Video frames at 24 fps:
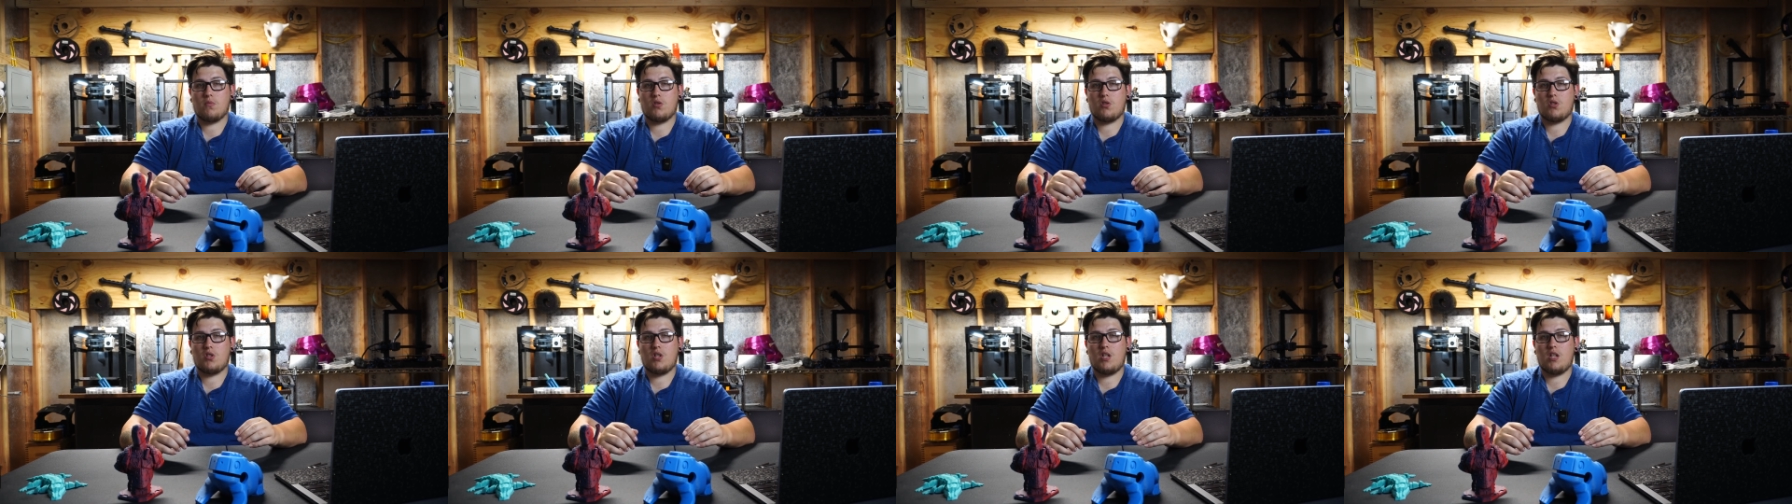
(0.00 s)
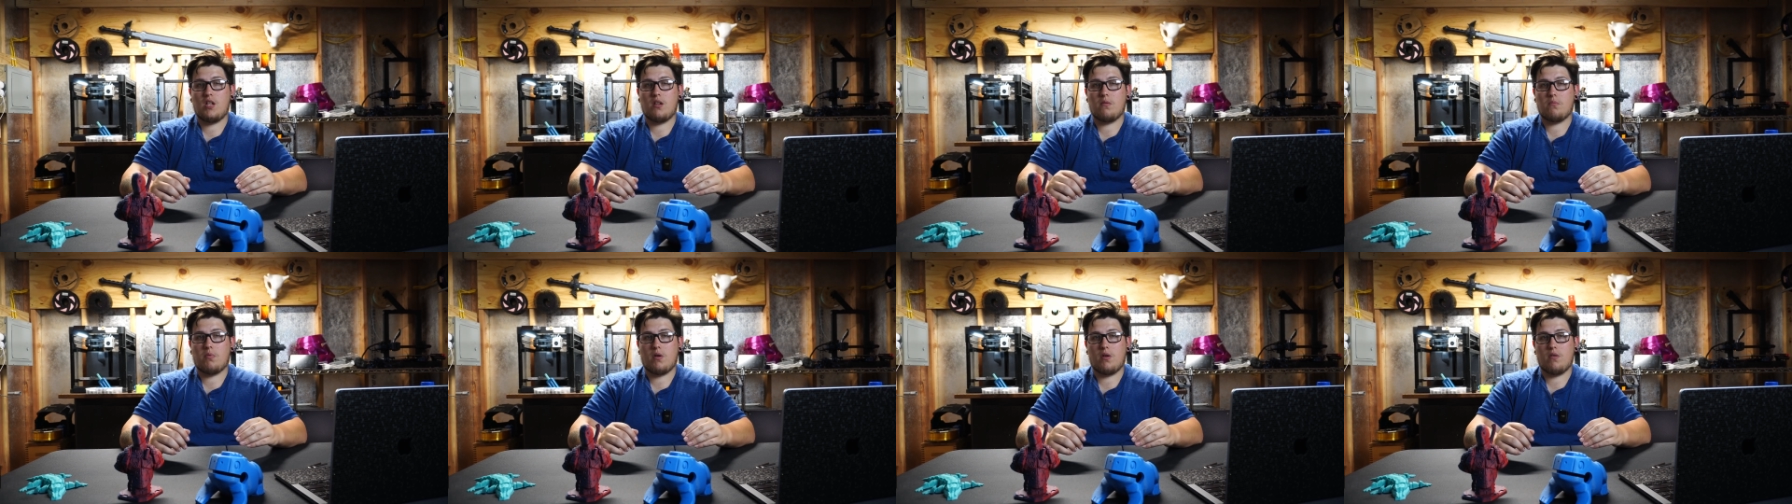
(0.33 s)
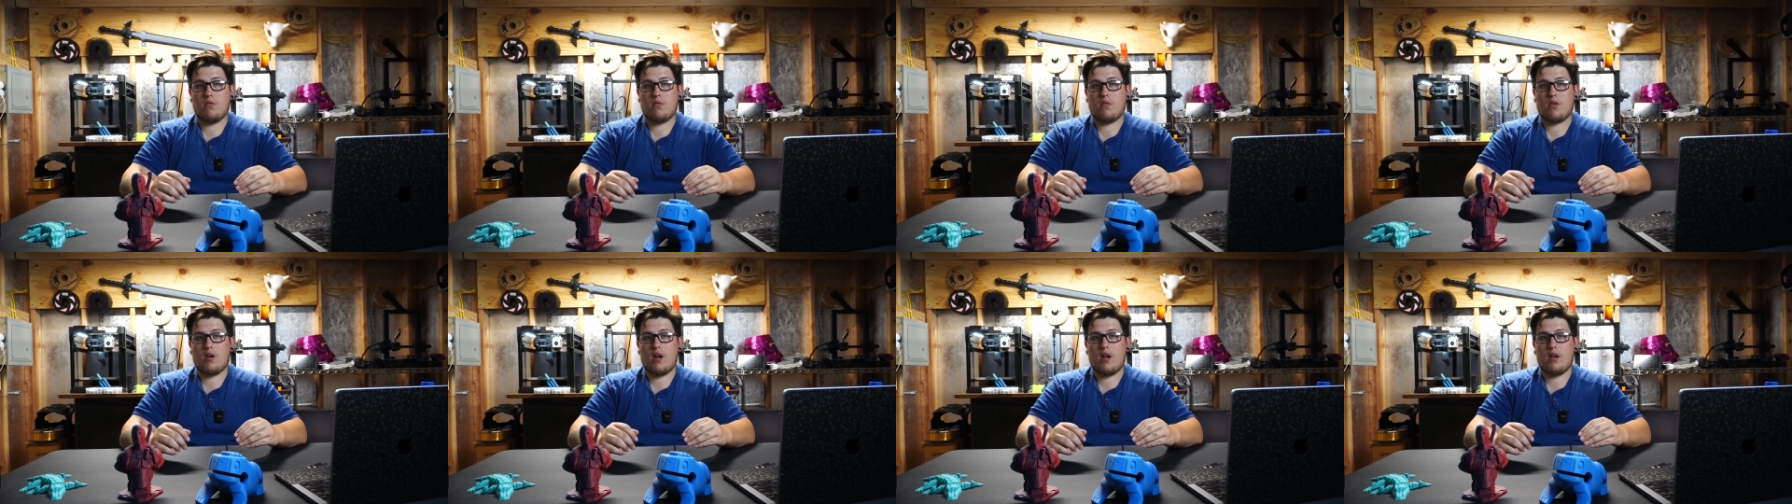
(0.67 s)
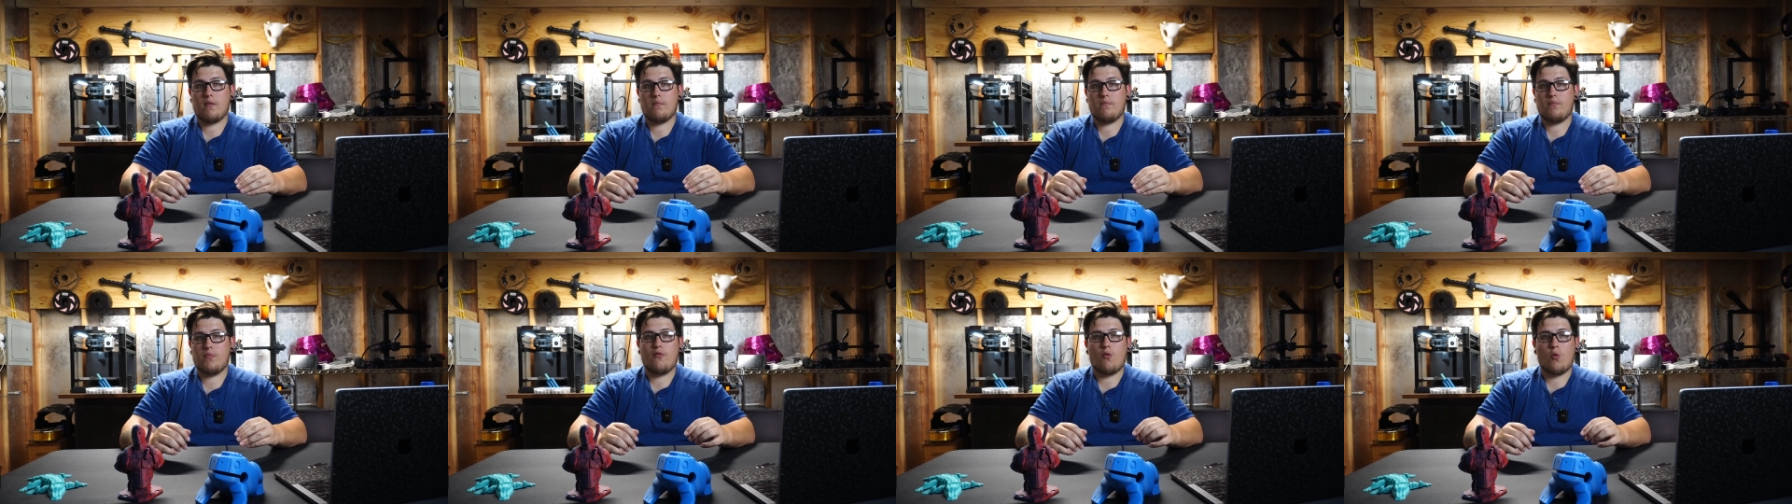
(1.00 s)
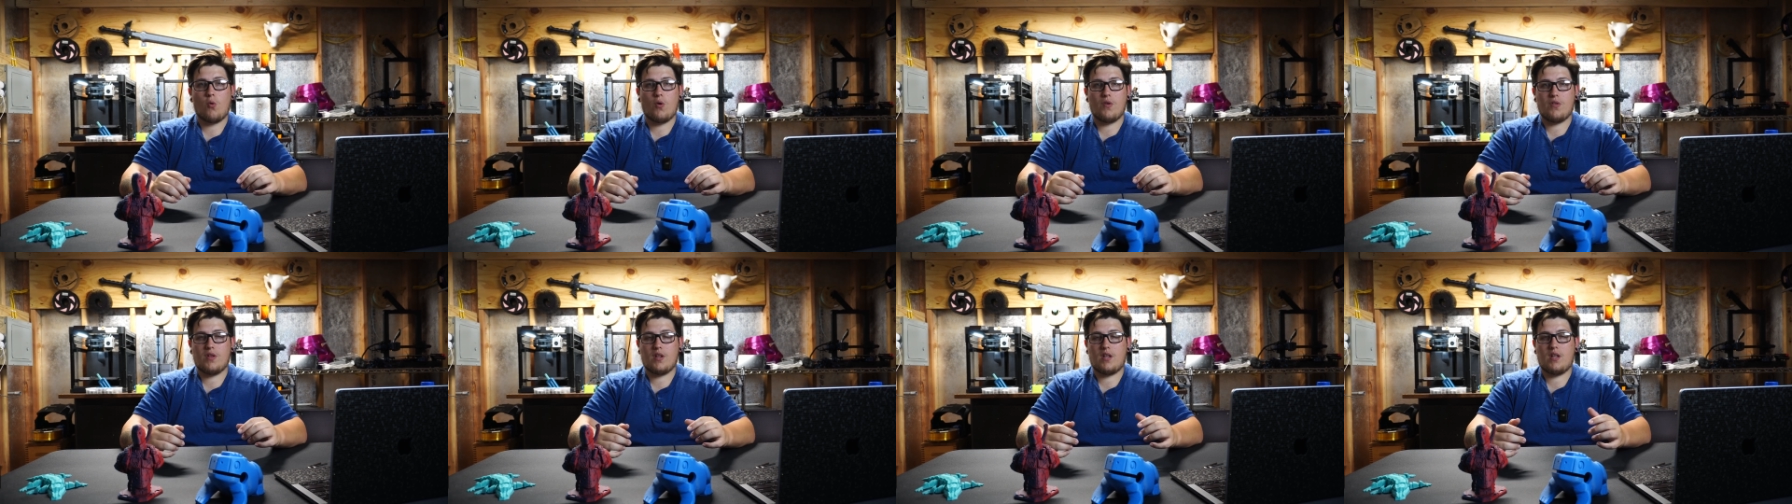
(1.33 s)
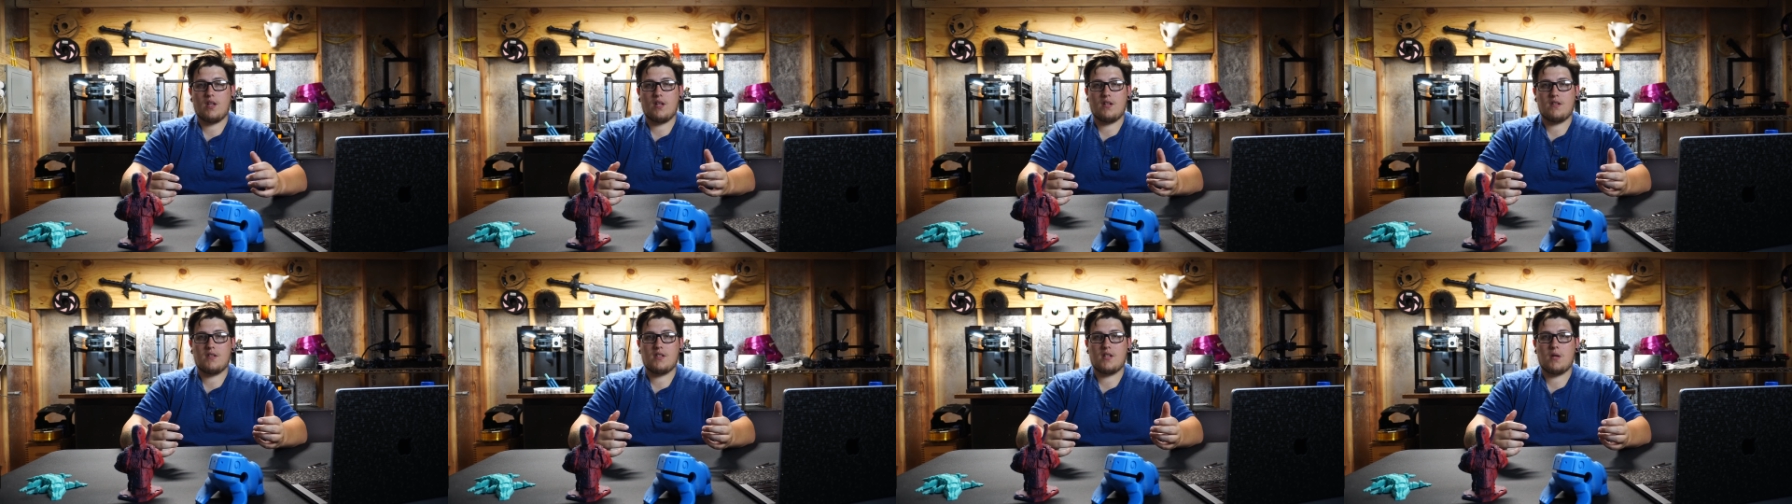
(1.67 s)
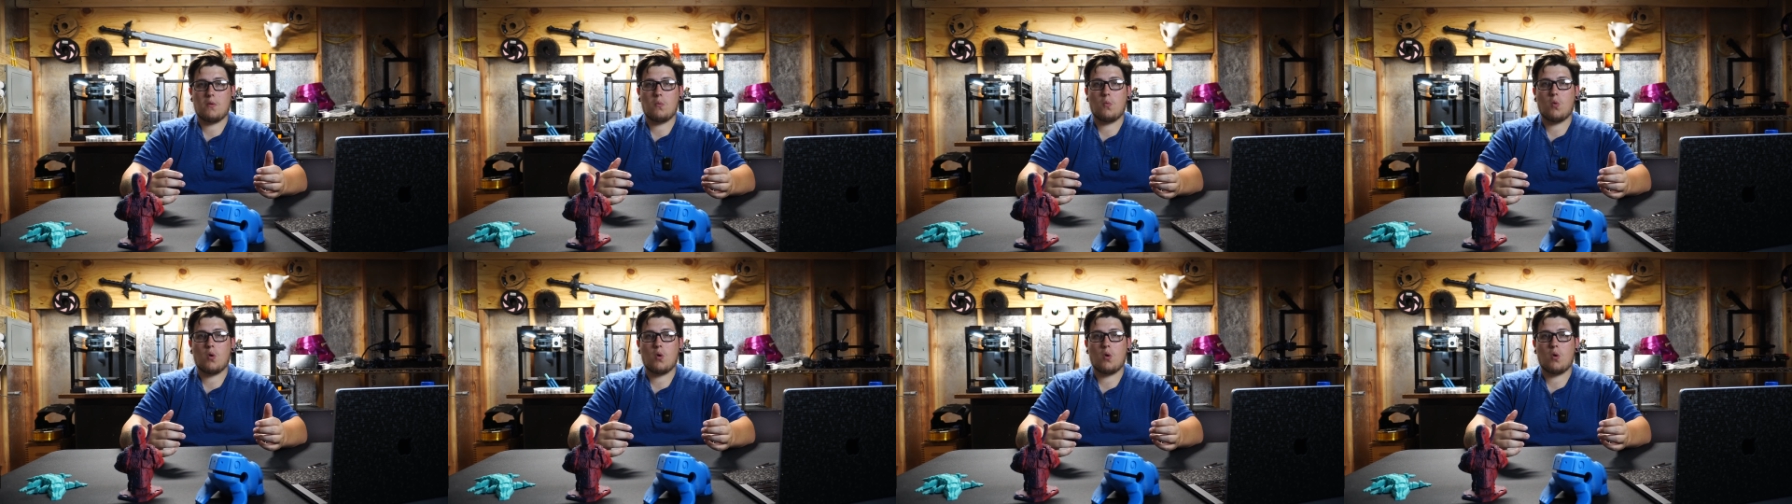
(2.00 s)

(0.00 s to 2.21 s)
machining program for the kids that